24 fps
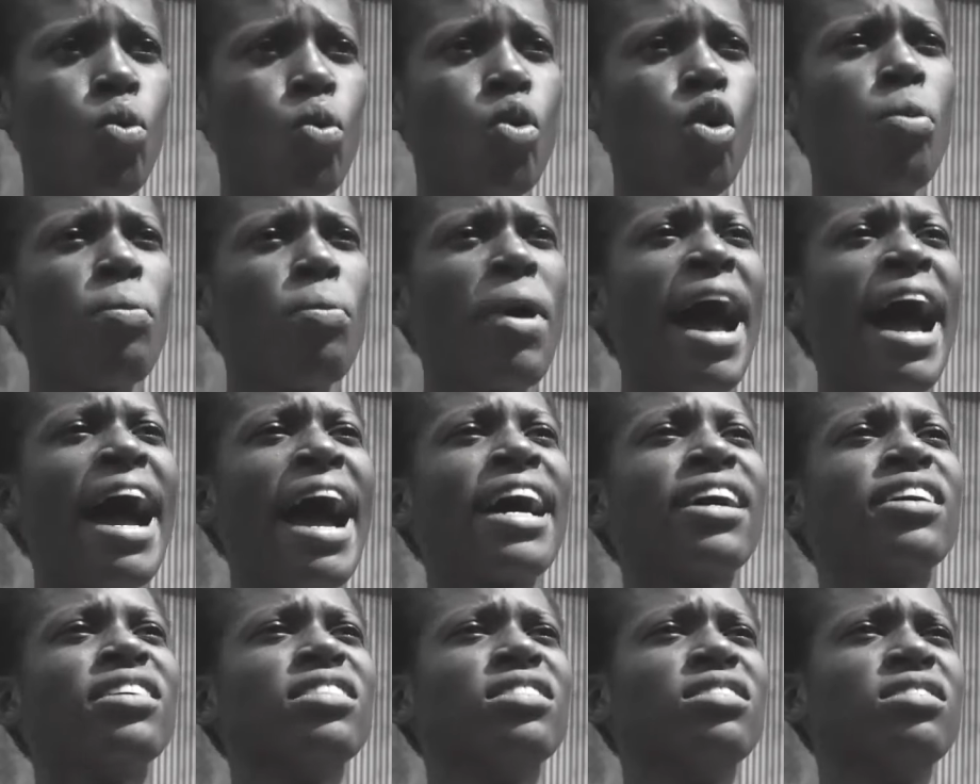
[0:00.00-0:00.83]

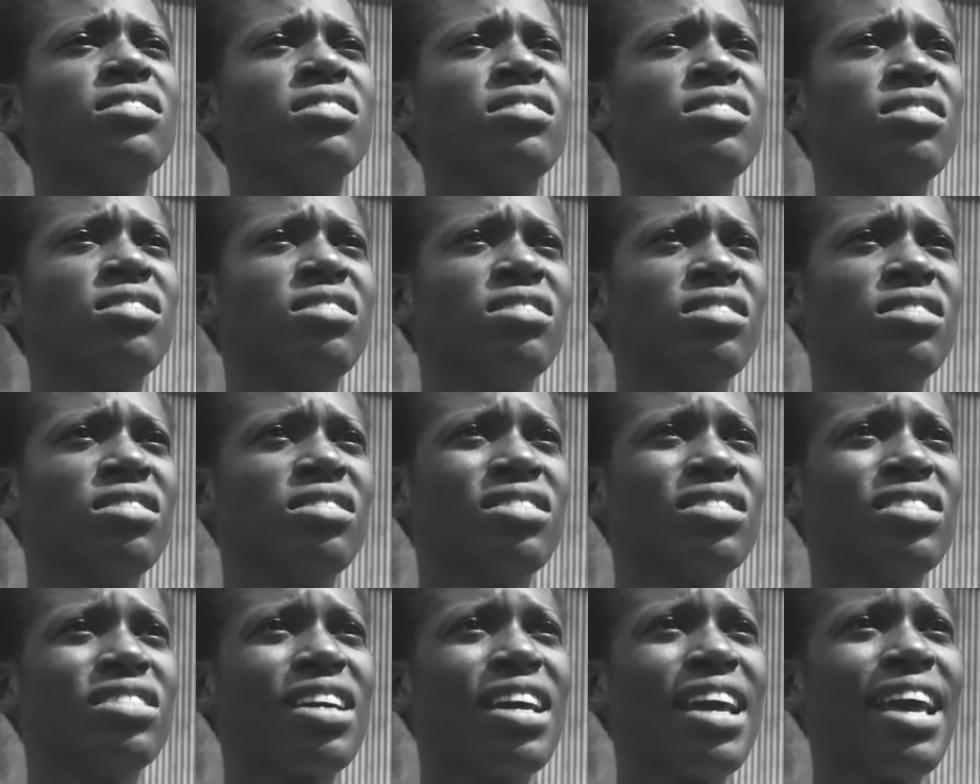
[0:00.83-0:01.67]
Woman,
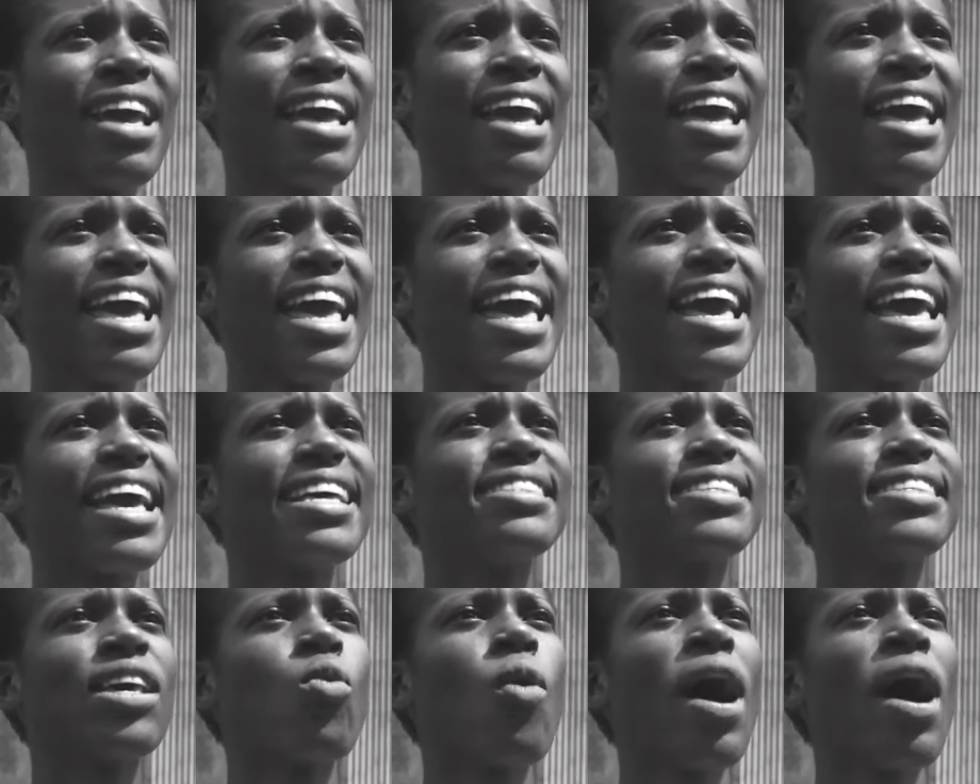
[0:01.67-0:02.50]

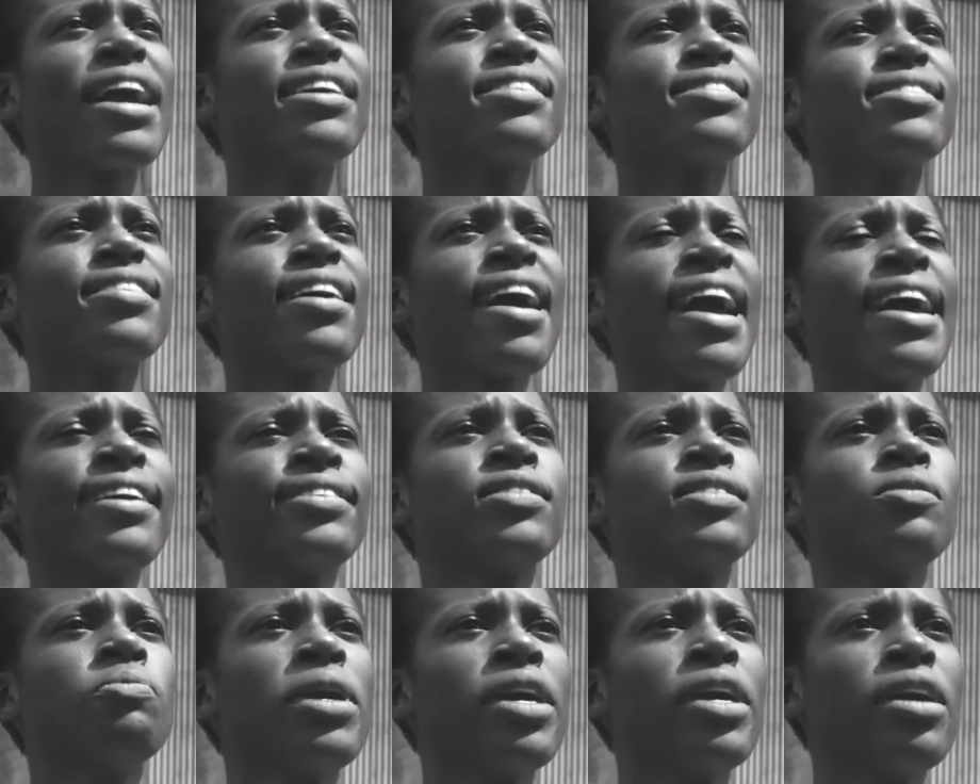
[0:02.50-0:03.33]
is the one
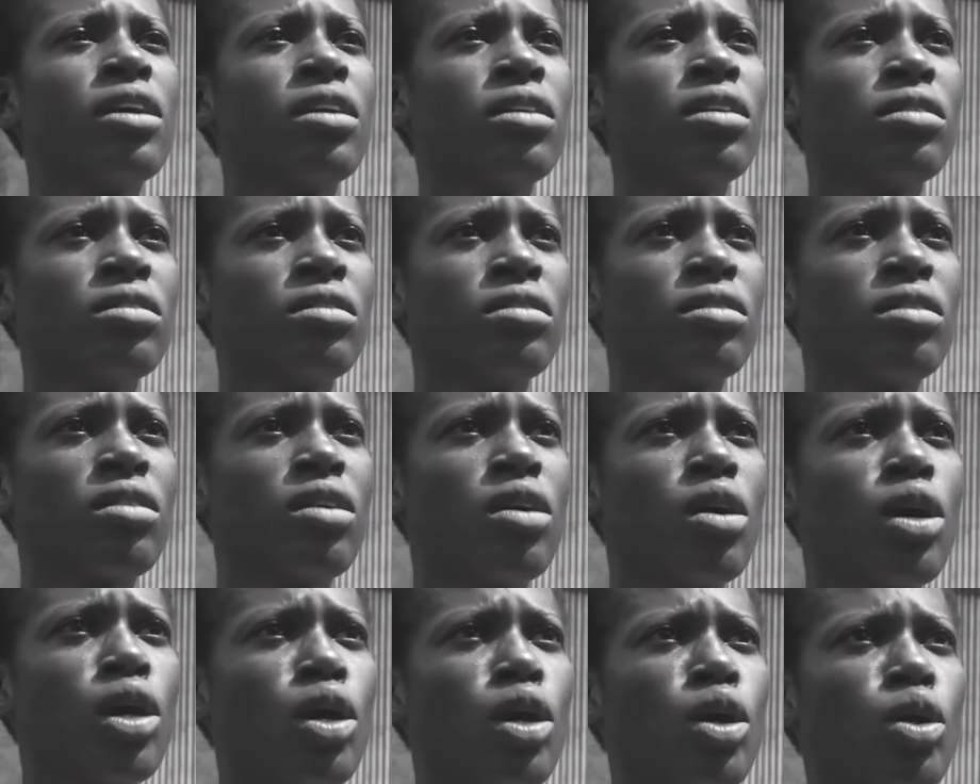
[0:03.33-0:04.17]
sent me
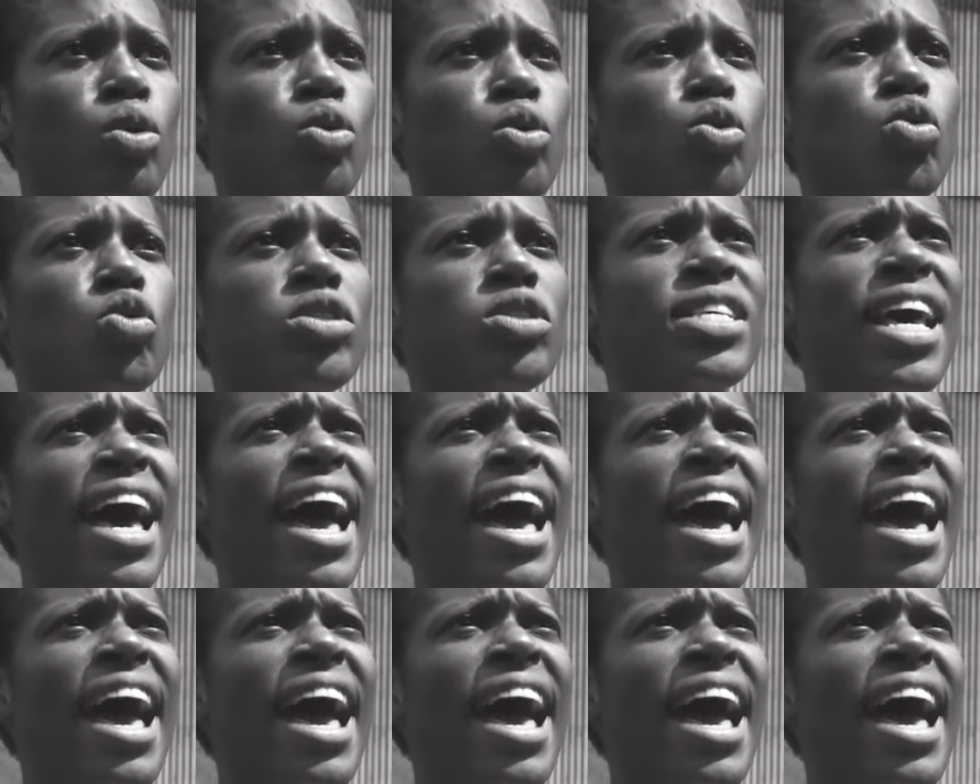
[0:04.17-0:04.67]
to